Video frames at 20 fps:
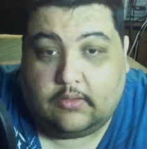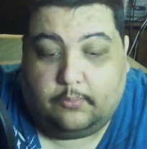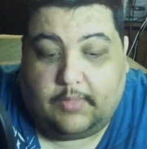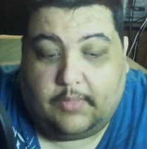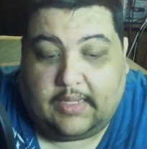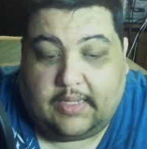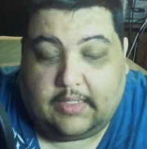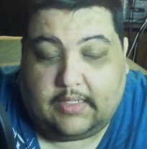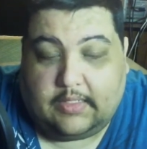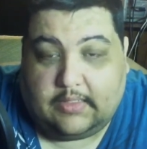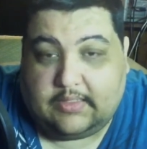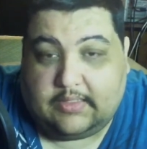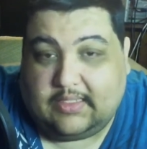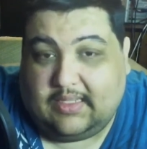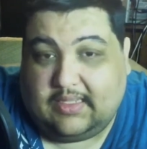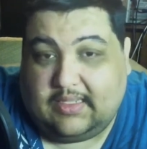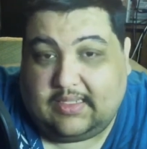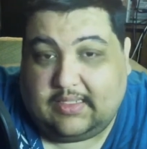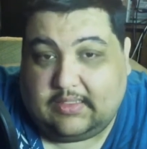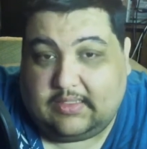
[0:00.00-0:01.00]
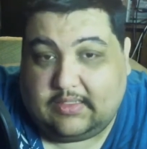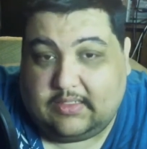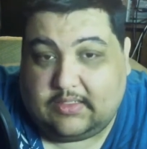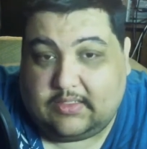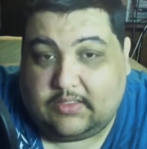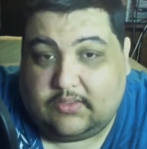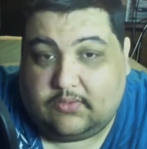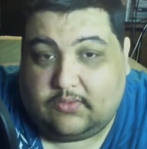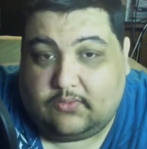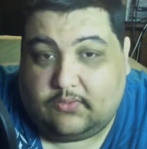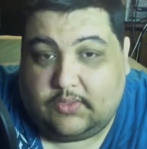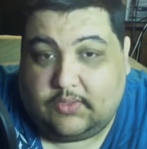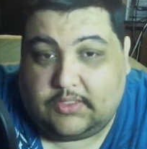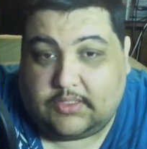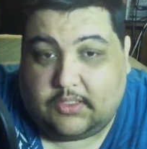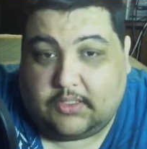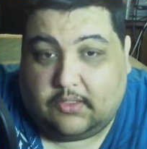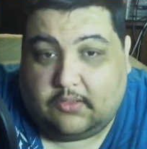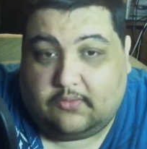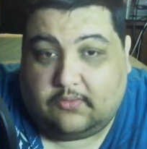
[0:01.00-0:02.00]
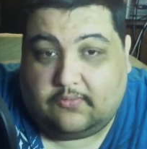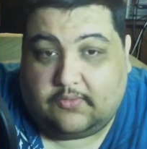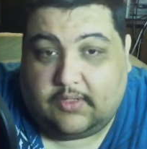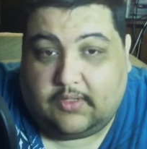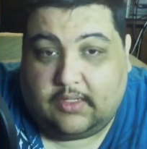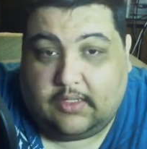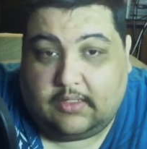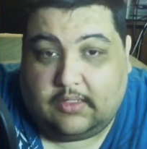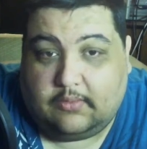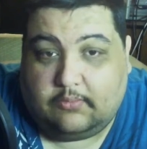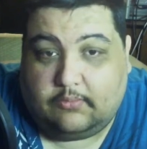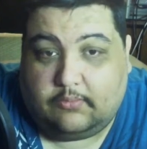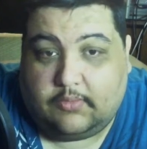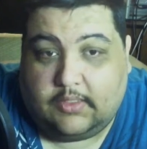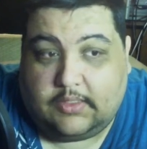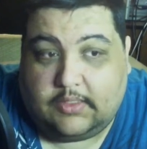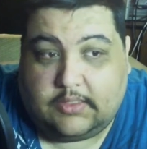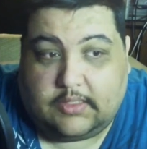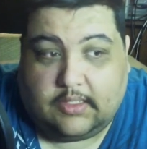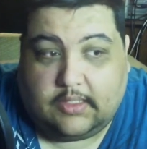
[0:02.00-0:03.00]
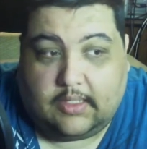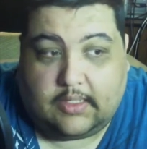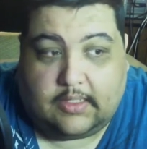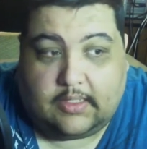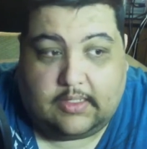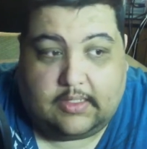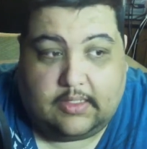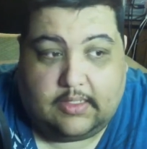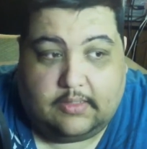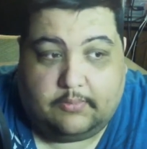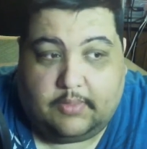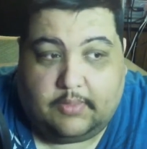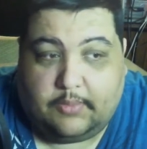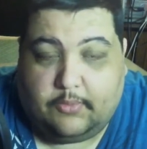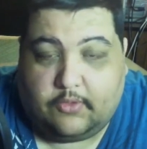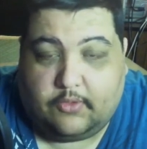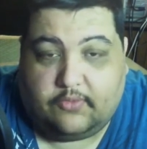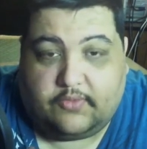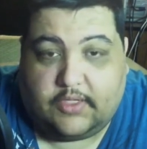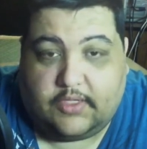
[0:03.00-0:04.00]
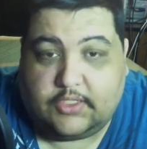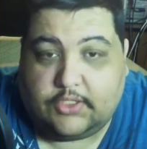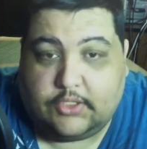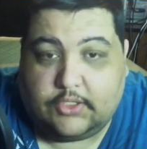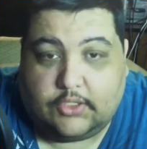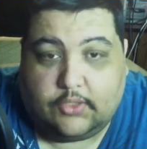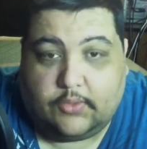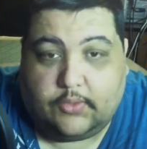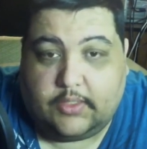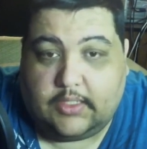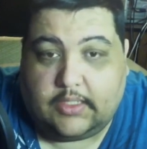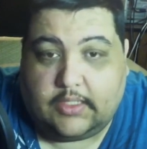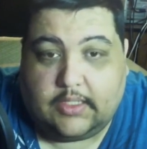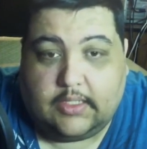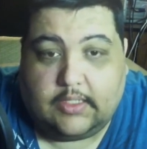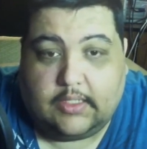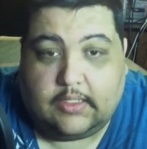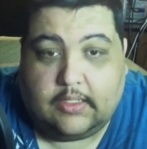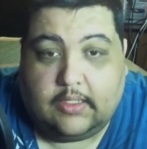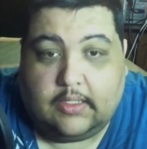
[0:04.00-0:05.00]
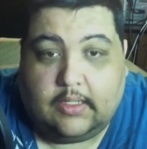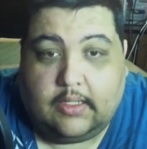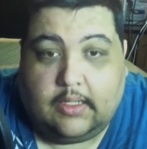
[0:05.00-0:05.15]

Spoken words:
mainly until I get this resolved and until I can get my motivation going again.